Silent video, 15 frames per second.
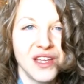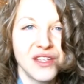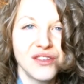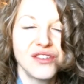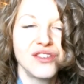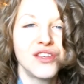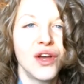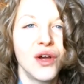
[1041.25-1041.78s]
is
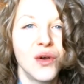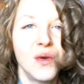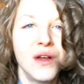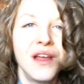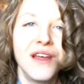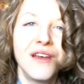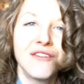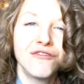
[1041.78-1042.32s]
so
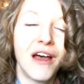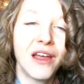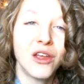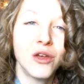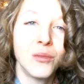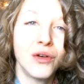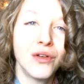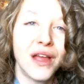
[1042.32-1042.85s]

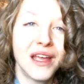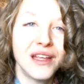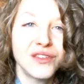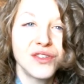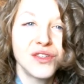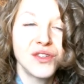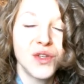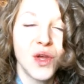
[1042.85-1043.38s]
valuable
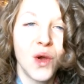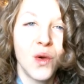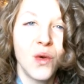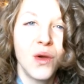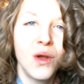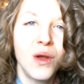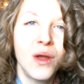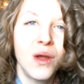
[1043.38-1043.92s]
and
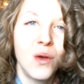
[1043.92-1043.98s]
so